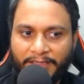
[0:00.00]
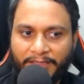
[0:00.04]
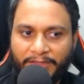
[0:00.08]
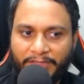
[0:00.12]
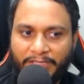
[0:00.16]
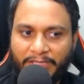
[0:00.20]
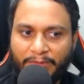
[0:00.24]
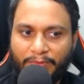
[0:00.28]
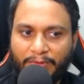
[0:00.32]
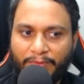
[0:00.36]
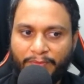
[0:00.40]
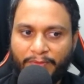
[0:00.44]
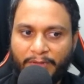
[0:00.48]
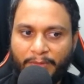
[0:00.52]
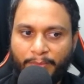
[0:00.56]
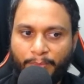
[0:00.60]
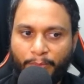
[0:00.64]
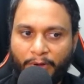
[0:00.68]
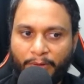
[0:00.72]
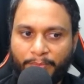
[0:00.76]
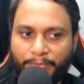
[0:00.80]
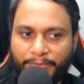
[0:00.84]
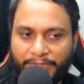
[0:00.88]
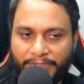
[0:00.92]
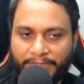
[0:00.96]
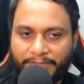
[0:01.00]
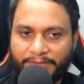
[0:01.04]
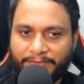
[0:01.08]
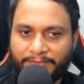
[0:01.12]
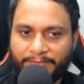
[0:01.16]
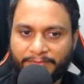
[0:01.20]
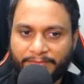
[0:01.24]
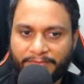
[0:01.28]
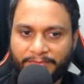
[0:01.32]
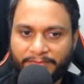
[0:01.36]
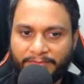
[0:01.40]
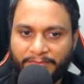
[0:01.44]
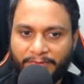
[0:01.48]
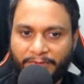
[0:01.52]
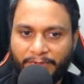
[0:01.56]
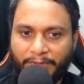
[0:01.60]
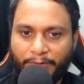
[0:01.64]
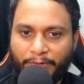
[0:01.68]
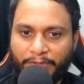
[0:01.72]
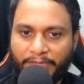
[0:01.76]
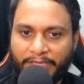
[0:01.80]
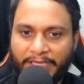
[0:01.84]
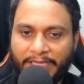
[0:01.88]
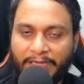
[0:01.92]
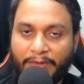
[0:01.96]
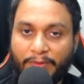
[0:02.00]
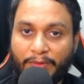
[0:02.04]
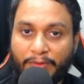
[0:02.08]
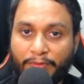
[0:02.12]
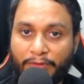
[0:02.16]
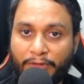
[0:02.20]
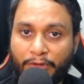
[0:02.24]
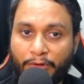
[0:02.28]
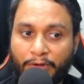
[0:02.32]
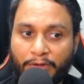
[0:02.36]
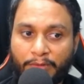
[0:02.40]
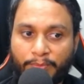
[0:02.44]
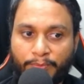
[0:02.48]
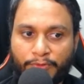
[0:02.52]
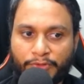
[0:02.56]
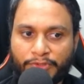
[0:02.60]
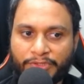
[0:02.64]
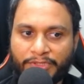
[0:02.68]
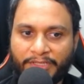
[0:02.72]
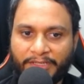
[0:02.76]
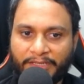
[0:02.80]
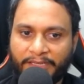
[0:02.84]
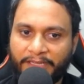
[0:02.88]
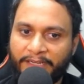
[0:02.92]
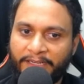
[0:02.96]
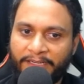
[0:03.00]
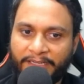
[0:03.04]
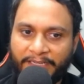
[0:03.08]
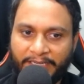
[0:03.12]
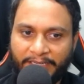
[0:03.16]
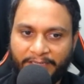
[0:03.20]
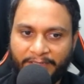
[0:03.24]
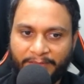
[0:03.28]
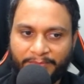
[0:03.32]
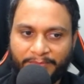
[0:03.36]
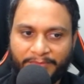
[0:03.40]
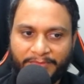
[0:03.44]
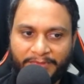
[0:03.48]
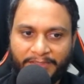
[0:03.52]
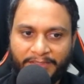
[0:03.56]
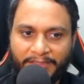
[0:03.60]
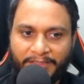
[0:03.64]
Then we will pop it, okay, and we will not push the current item.